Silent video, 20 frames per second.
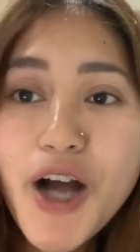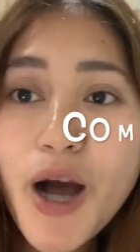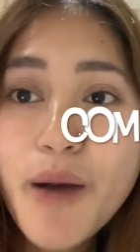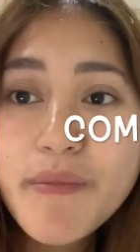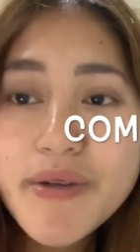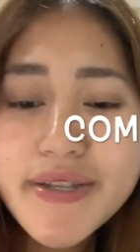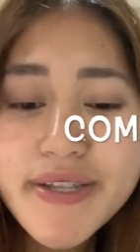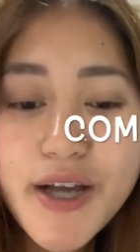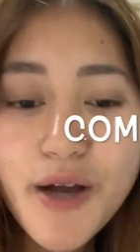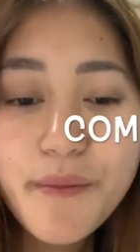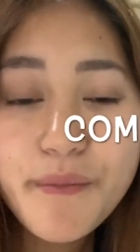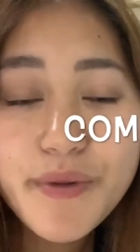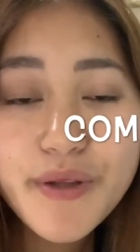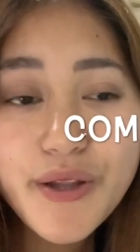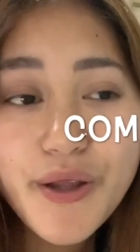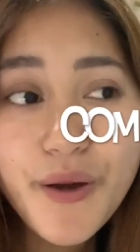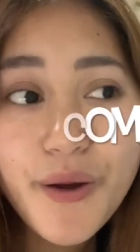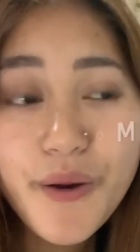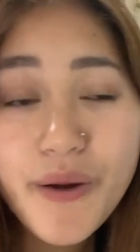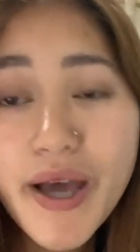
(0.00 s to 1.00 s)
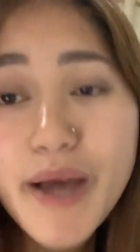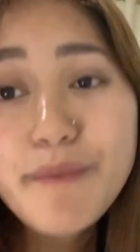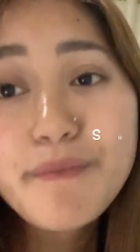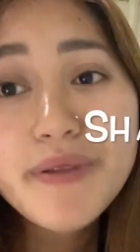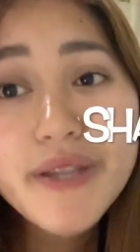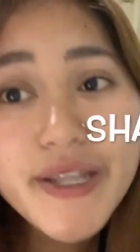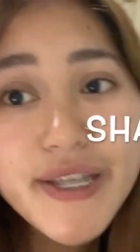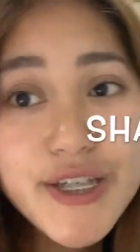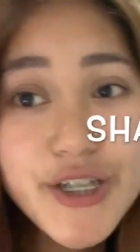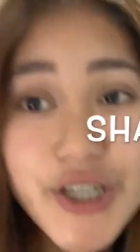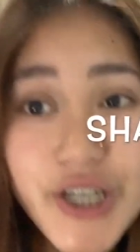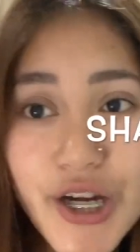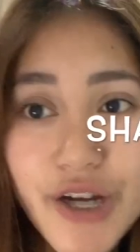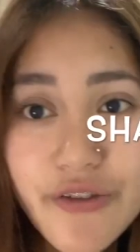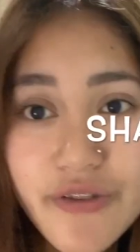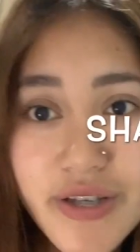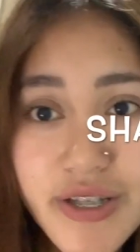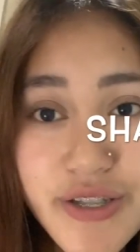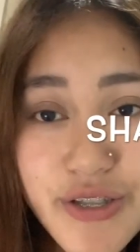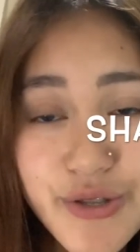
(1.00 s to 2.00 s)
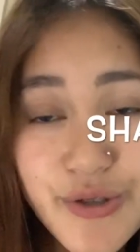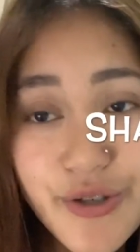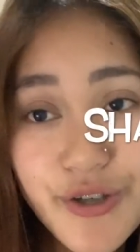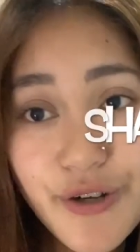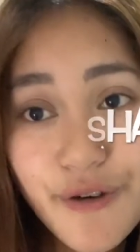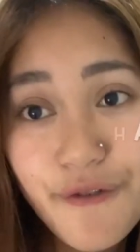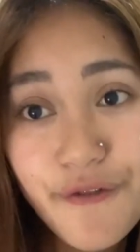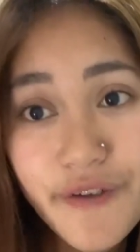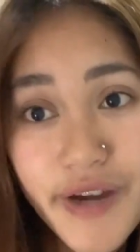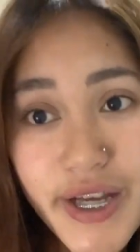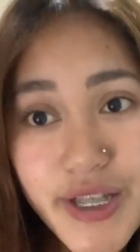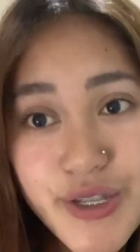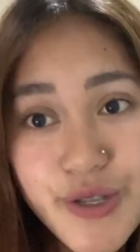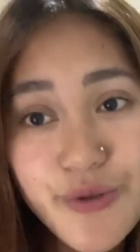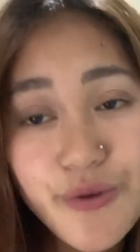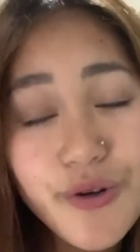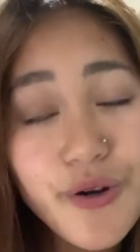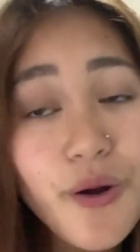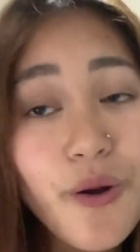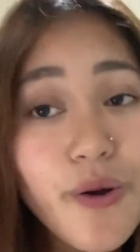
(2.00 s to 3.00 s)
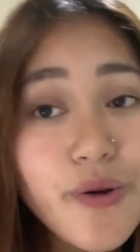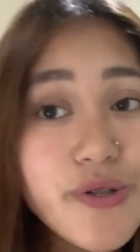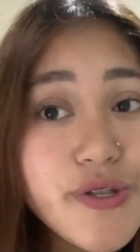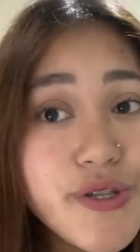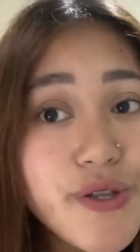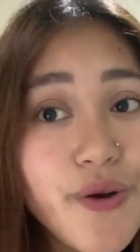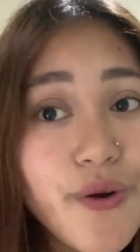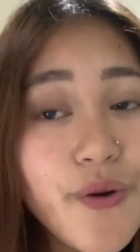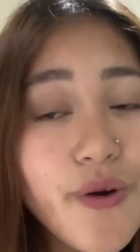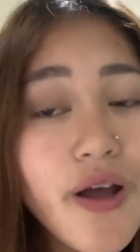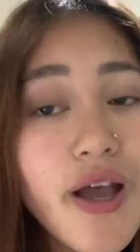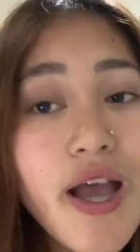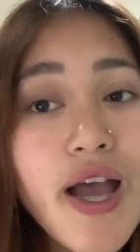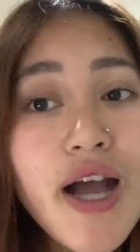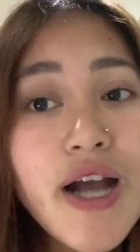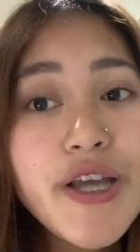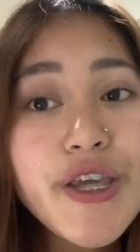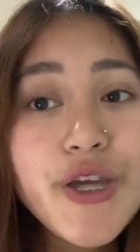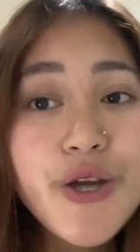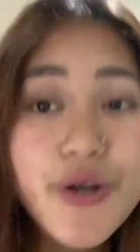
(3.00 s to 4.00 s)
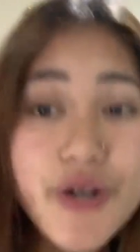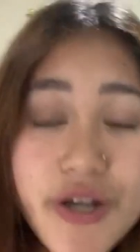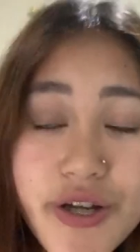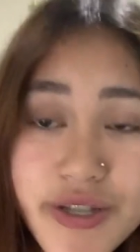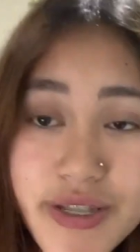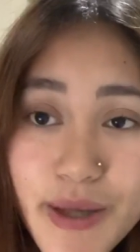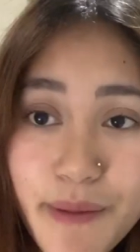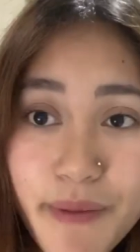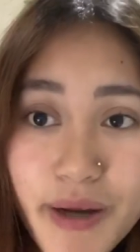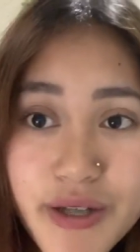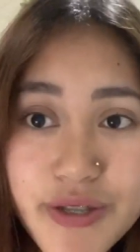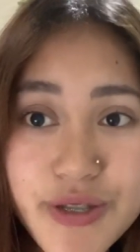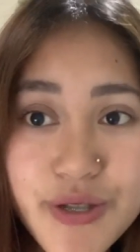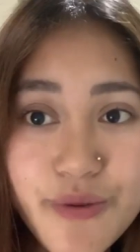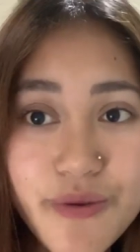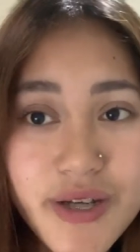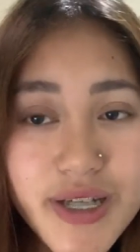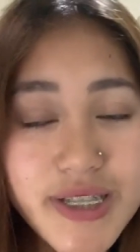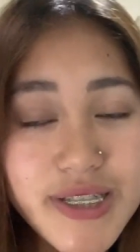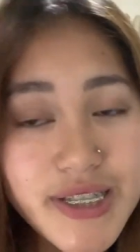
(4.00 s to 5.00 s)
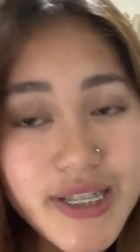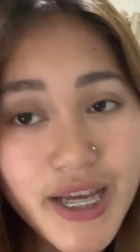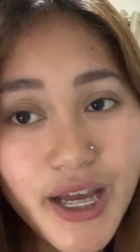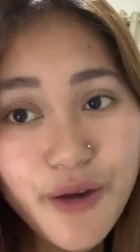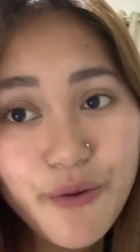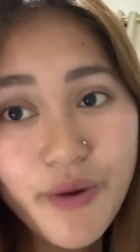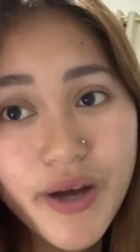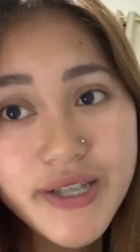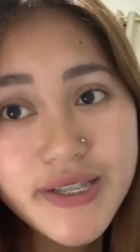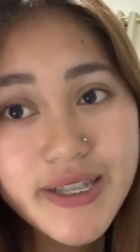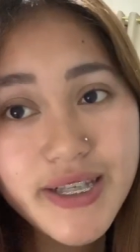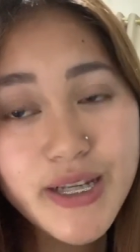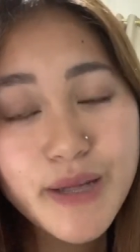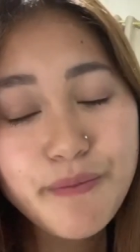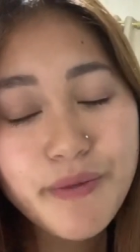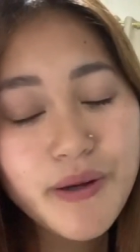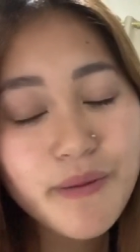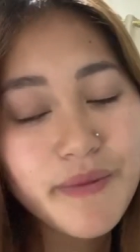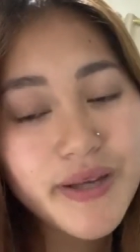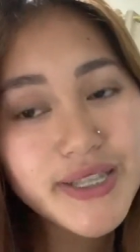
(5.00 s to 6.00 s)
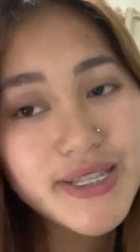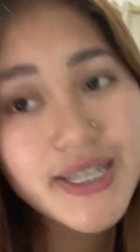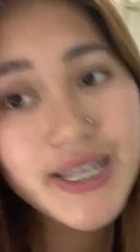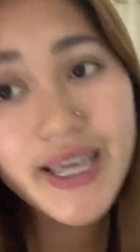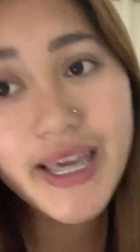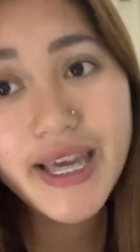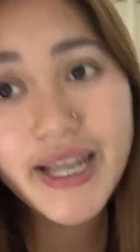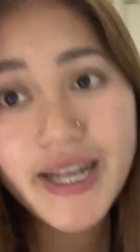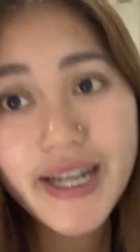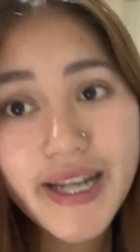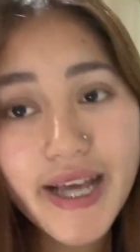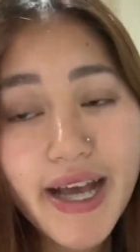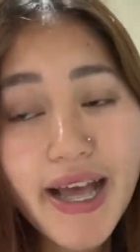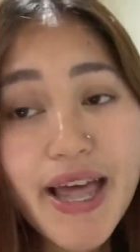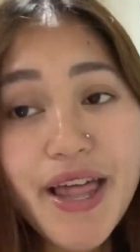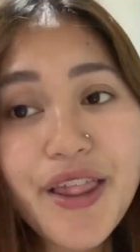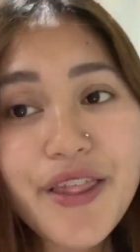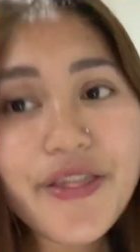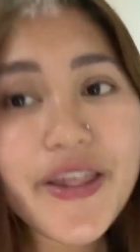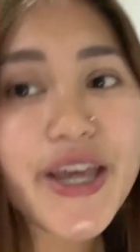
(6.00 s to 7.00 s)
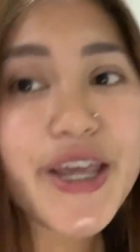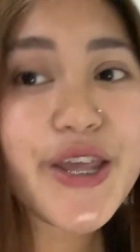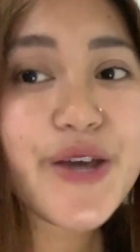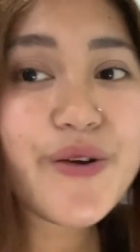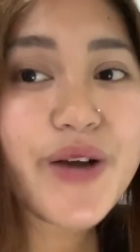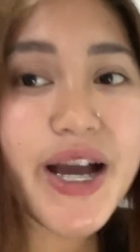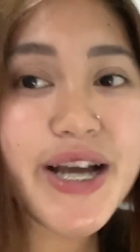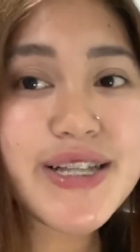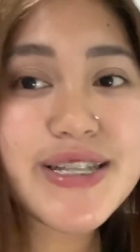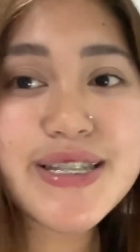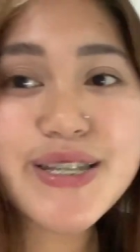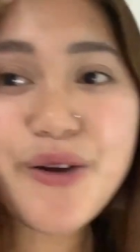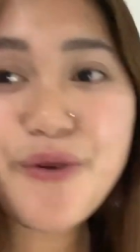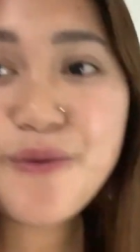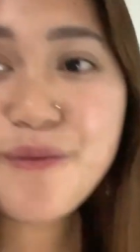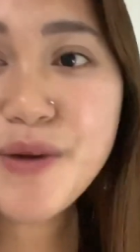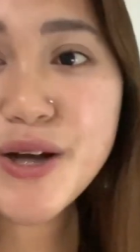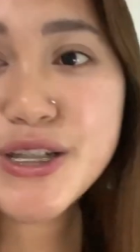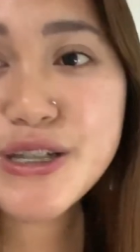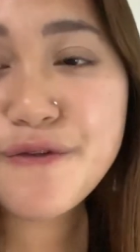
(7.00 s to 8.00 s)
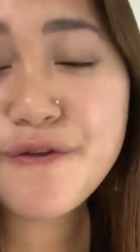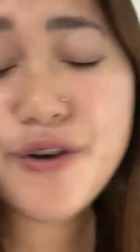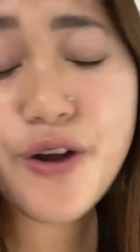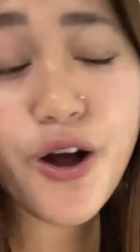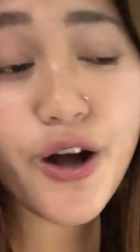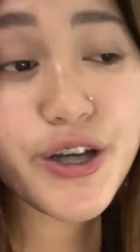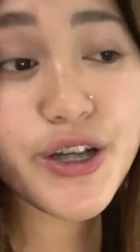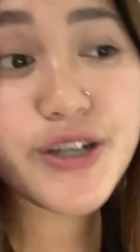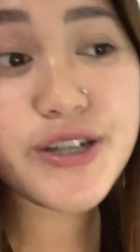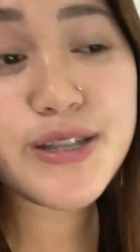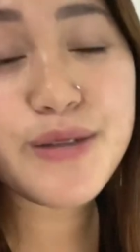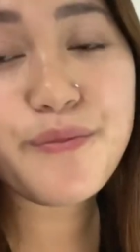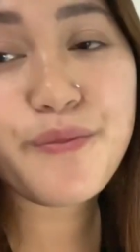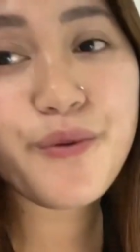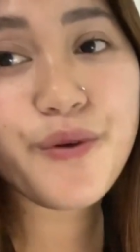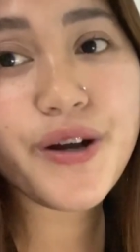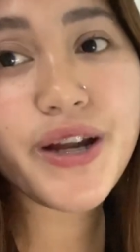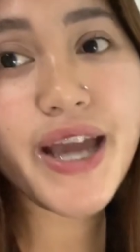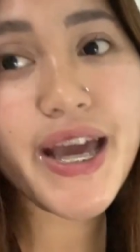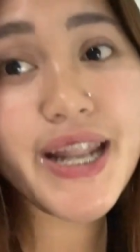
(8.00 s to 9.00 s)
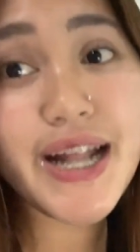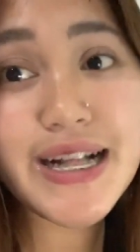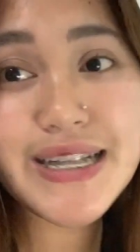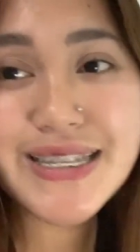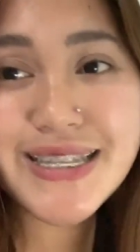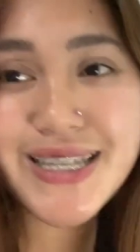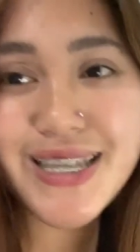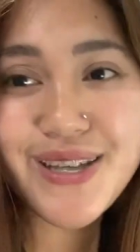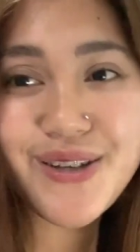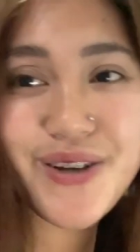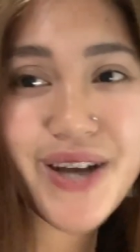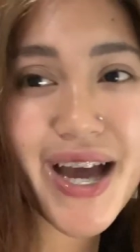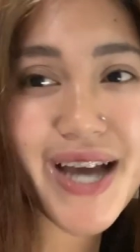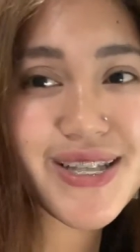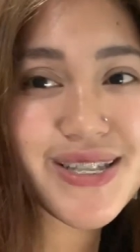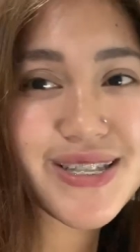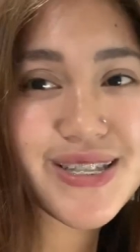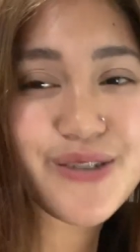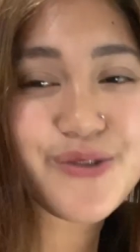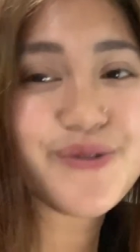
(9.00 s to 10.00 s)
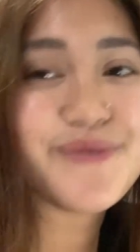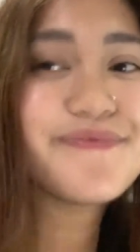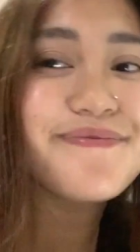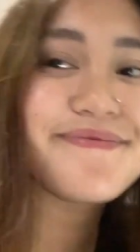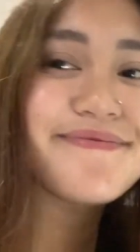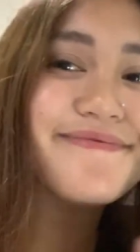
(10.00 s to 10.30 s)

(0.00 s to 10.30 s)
Comment down below, and please share these to your friends who are also curious about doing a DIY study permit to Canada. Thank you guys so much for all your support, and I'll see you guys soon.